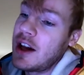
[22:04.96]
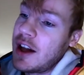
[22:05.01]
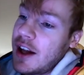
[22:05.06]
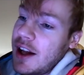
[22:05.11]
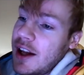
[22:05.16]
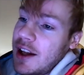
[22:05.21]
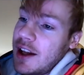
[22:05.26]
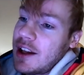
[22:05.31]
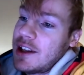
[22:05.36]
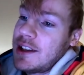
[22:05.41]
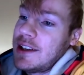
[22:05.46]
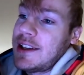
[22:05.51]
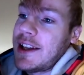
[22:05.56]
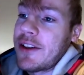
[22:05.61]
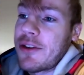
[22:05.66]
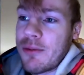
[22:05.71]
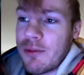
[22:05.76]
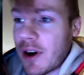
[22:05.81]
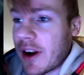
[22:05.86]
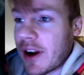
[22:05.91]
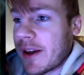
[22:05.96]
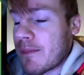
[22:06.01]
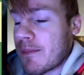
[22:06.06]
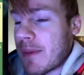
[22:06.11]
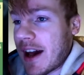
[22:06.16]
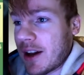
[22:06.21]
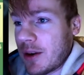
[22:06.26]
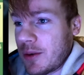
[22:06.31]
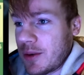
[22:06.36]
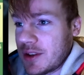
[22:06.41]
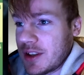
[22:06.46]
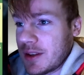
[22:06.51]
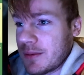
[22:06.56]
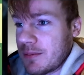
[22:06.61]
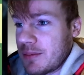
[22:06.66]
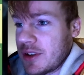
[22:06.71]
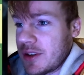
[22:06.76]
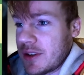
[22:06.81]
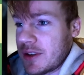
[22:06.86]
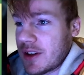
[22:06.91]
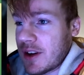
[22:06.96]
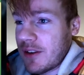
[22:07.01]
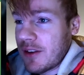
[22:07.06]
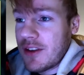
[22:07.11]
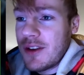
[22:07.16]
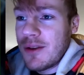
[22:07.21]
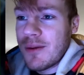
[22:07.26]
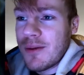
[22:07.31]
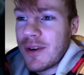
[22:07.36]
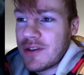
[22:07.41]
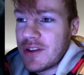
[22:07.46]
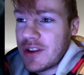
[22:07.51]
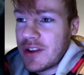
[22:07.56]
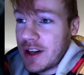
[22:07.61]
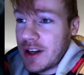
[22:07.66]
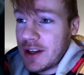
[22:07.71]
Let's run it back with the computer. I'll see you over there.